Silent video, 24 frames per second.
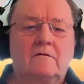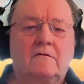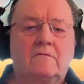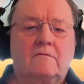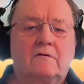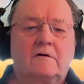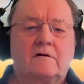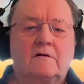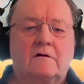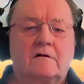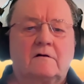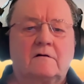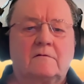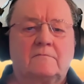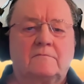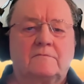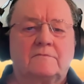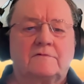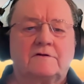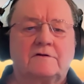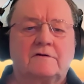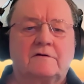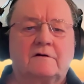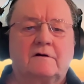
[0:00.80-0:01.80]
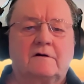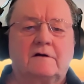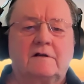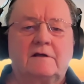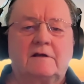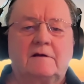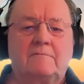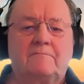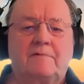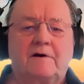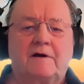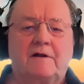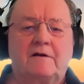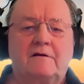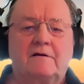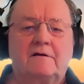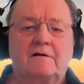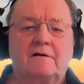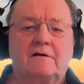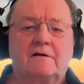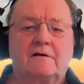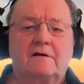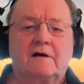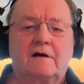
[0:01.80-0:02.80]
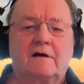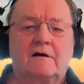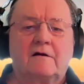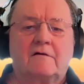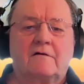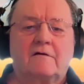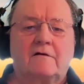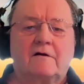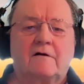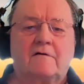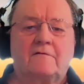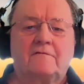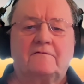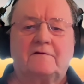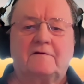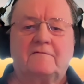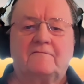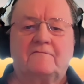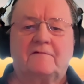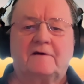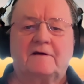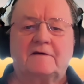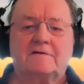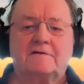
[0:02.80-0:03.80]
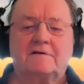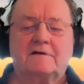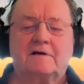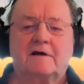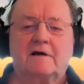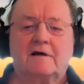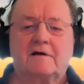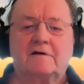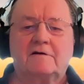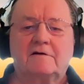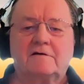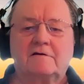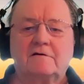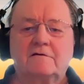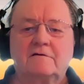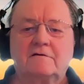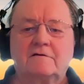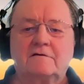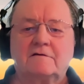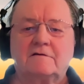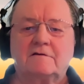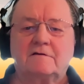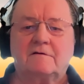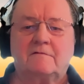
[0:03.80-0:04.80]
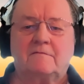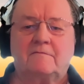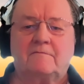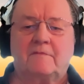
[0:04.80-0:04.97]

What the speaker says: Welcome to Independent Aircraft Investigations.